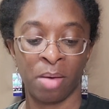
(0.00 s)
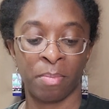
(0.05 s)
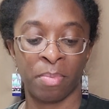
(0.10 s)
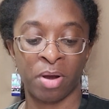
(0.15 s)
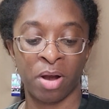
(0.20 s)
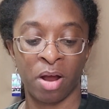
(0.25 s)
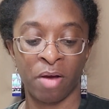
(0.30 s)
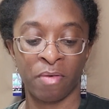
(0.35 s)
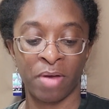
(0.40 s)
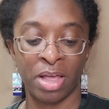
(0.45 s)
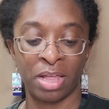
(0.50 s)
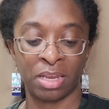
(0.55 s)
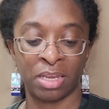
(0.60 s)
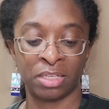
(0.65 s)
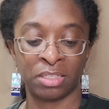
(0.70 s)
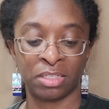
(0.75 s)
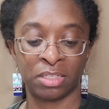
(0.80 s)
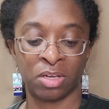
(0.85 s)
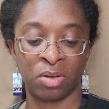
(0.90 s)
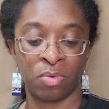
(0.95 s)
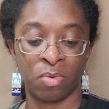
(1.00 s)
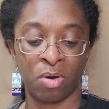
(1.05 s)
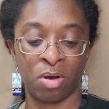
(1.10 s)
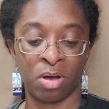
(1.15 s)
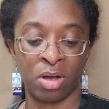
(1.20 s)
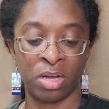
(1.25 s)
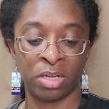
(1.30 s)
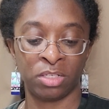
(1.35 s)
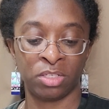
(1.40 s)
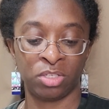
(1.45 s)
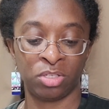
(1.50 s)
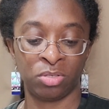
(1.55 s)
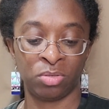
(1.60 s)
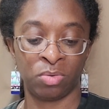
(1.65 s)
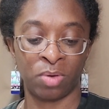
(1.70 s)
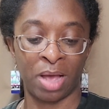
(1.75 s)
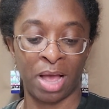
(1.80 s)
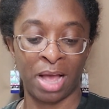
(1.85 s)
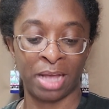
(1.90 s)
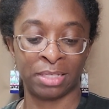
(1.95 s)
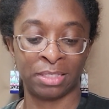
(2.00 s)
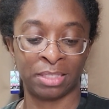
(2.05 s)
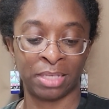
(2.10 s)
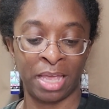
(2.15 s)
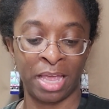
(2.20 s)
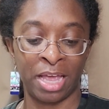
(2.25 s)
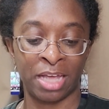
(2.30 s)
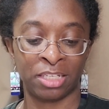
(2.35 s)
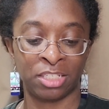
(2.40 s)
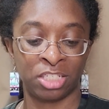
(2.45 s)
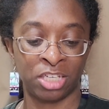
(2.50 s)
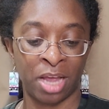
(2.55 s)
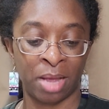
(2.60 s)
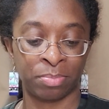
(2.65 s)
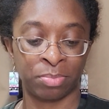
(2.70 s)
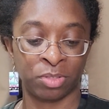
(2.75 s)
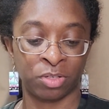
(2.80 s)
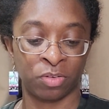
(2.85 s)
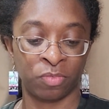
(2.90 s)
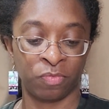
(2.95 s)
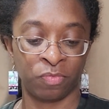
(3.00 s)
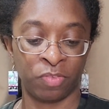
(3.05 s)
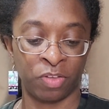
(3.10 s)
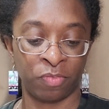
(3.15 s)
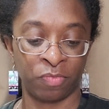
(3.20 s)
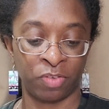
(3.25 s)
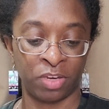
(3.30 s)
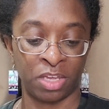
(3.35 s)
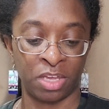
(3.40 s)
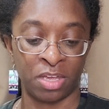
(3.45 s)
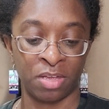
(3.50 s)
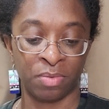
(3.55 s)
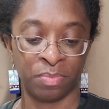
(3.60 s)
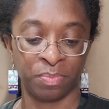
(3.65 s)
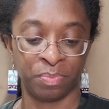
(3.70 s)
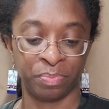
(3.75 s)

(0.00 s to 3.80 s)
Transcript: But all right, let's go on to Isaiah chapter 50.